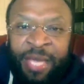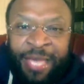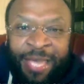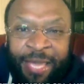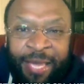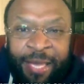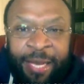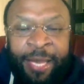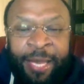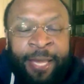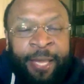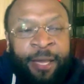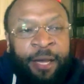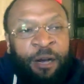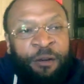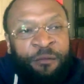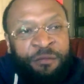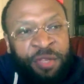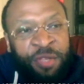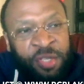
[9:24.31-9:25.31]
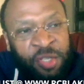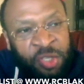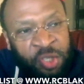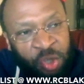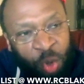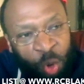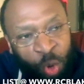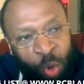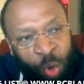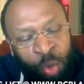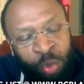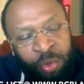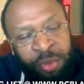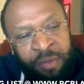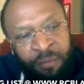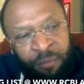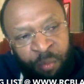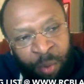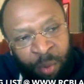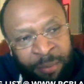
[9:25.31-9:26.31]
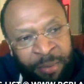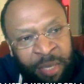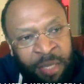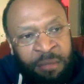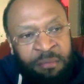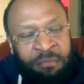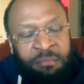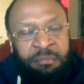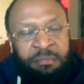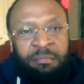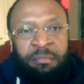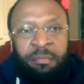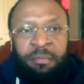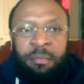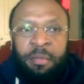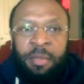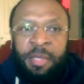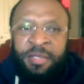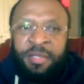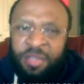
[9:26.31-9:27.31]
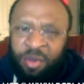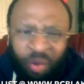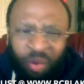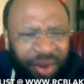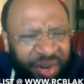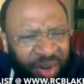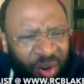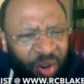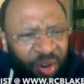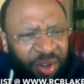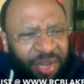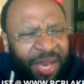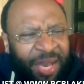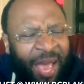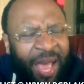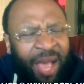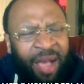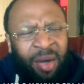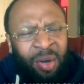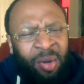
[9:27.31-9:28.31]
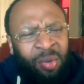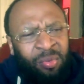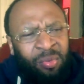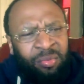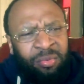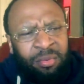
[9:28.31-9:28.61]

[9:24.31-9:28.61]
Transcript: healing of the souls of women. It's going on now.